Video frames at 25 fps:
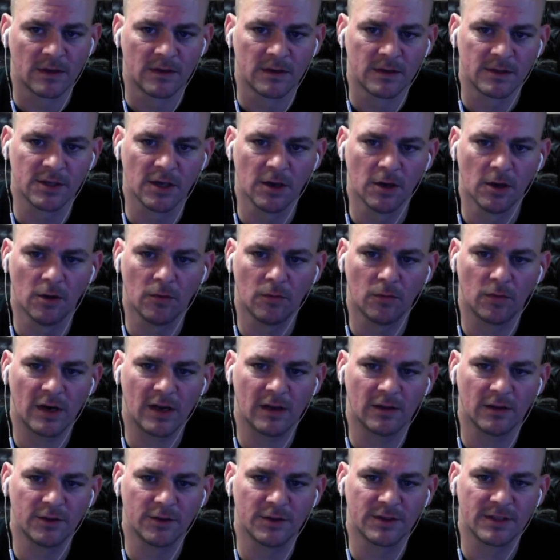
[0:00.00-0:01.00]
So what
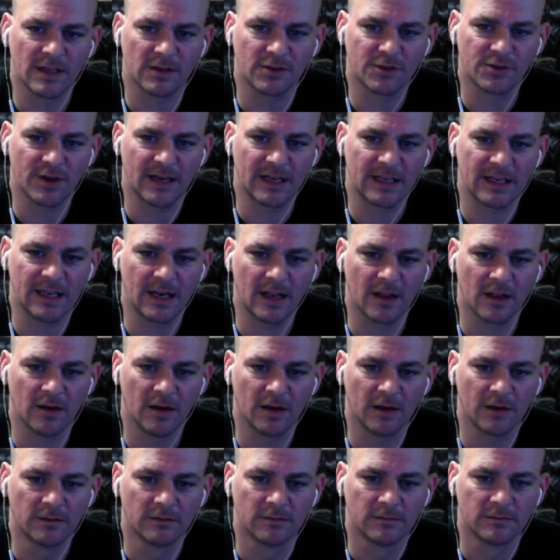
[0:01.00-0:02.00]
I'll do is I'll try to get it
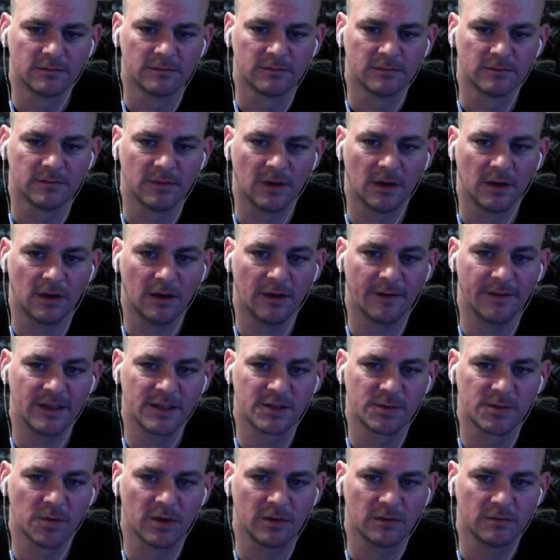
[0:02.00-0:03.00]
on
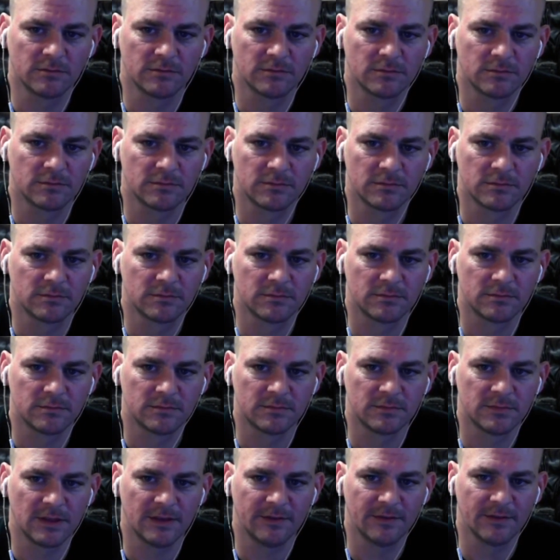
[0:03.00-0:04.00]
this one,
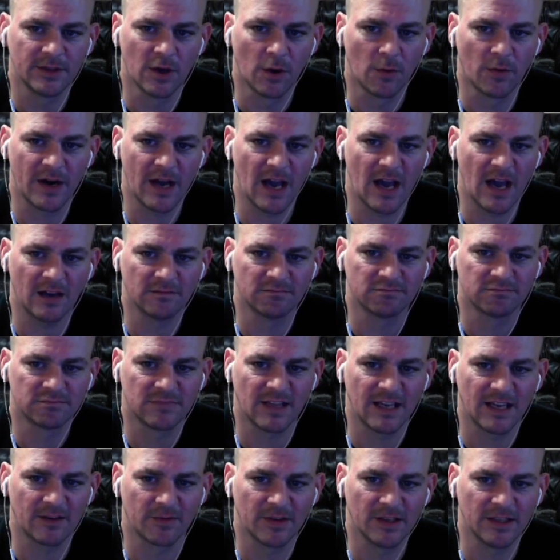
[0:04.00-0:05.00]
even though we're not
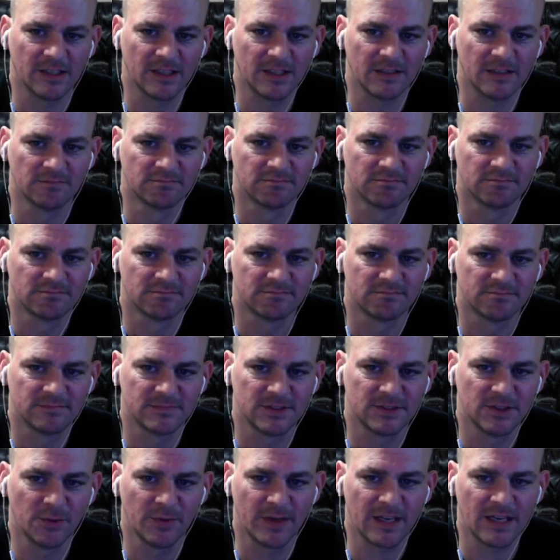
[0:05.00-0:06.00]
like really
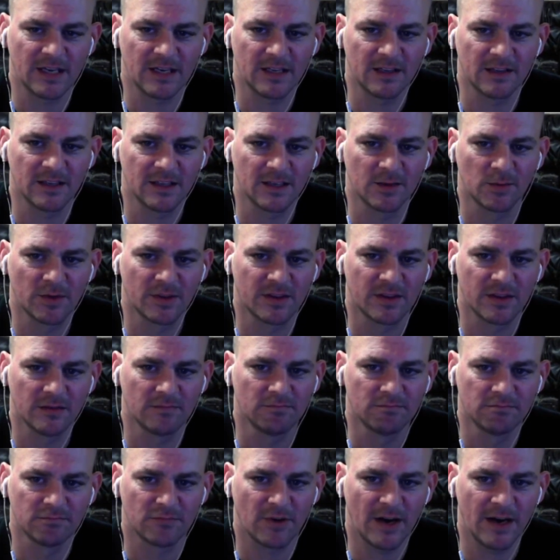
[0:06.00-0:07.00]
doing anything with it
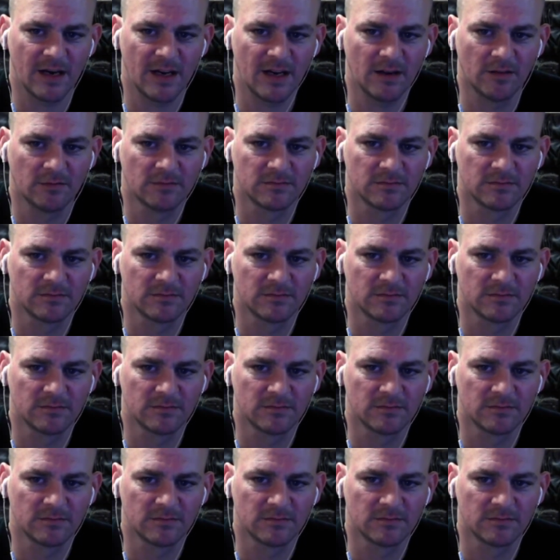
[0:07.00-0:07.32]
right now.